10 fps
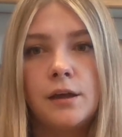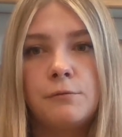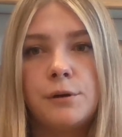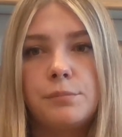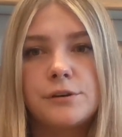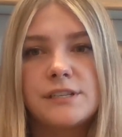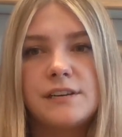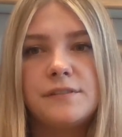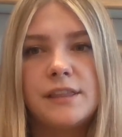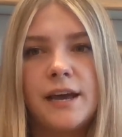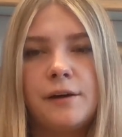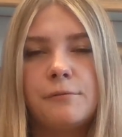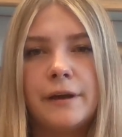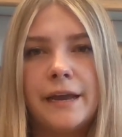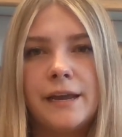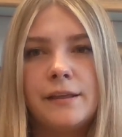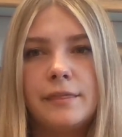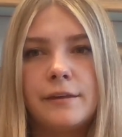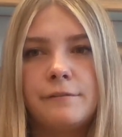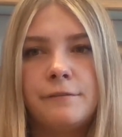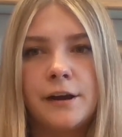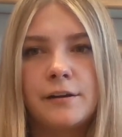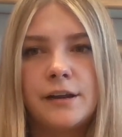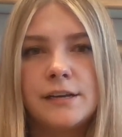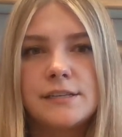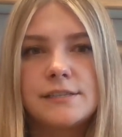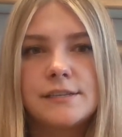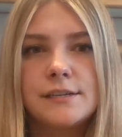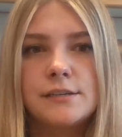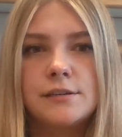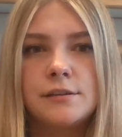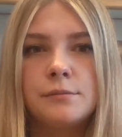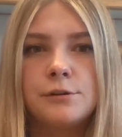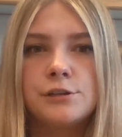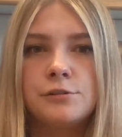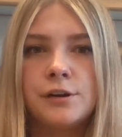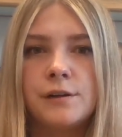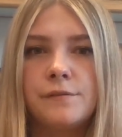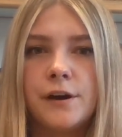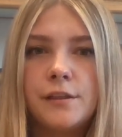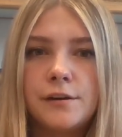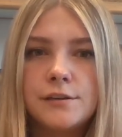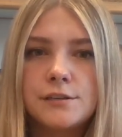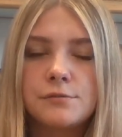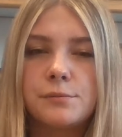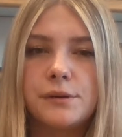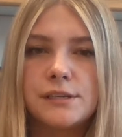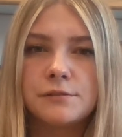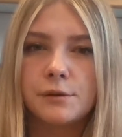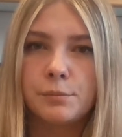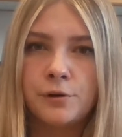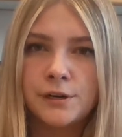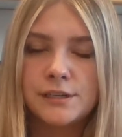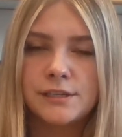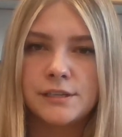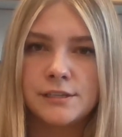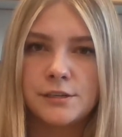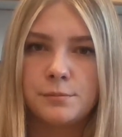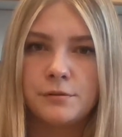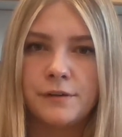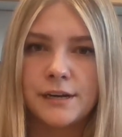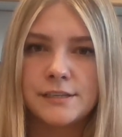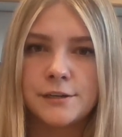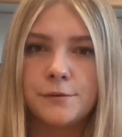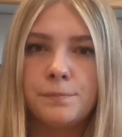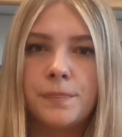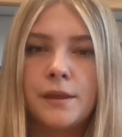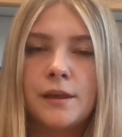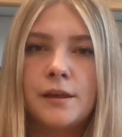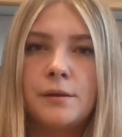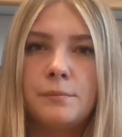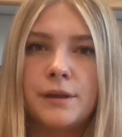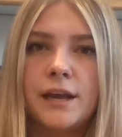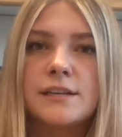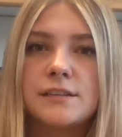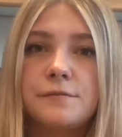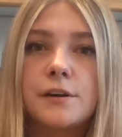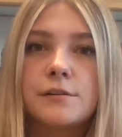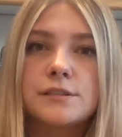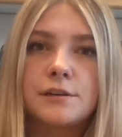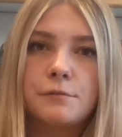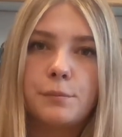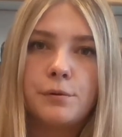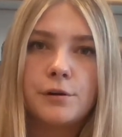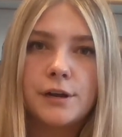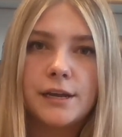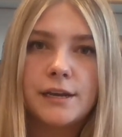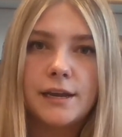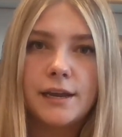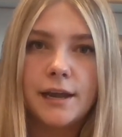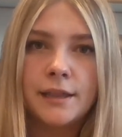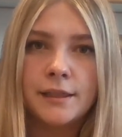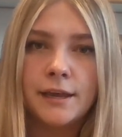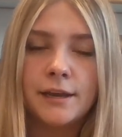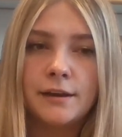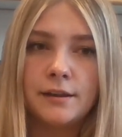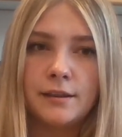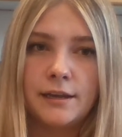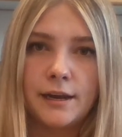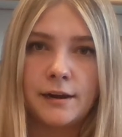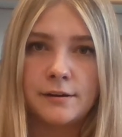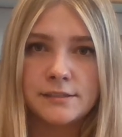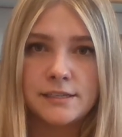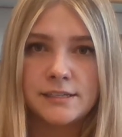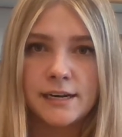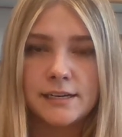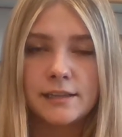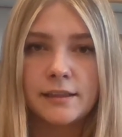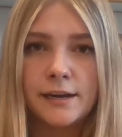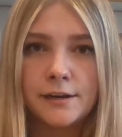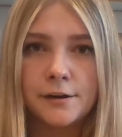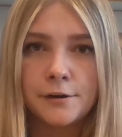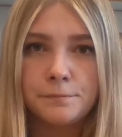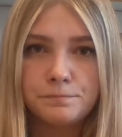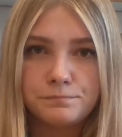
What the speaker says: When perceived in that way, the fairness to the majority of others would be to report it to the supervisor, because if it goes unreported and then the error is detected later,